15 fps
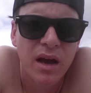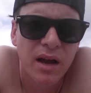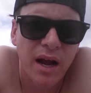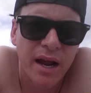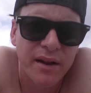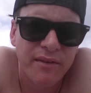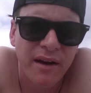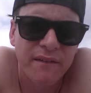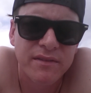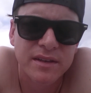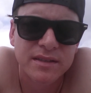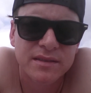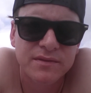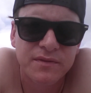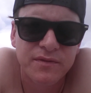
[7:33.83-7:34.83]
kind of have
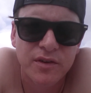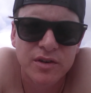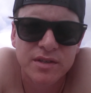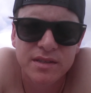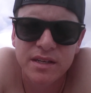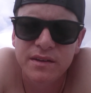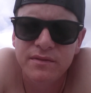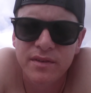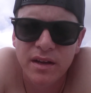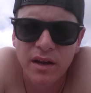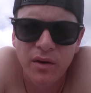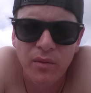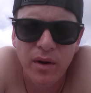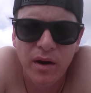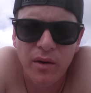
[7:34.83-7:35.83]
this first
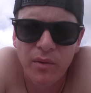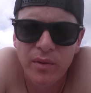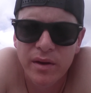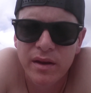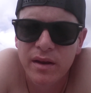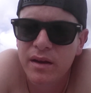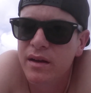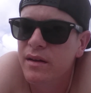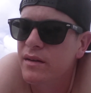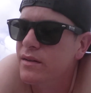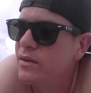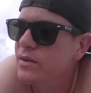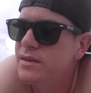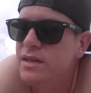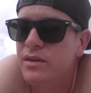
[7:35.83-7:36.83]
evening where we
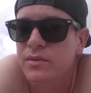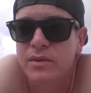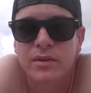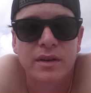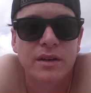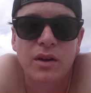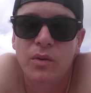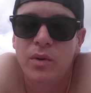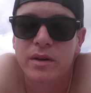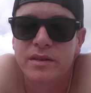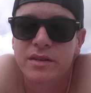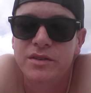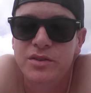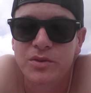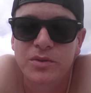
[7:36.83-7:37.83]
didn't really know what
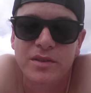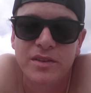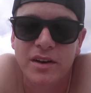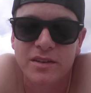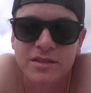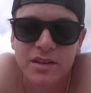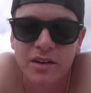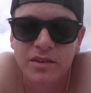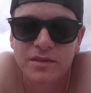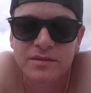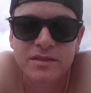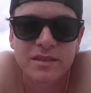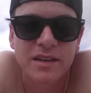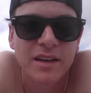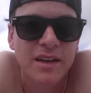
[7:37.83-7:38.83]
to do with
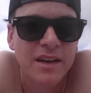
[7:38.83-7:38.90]
ourselves.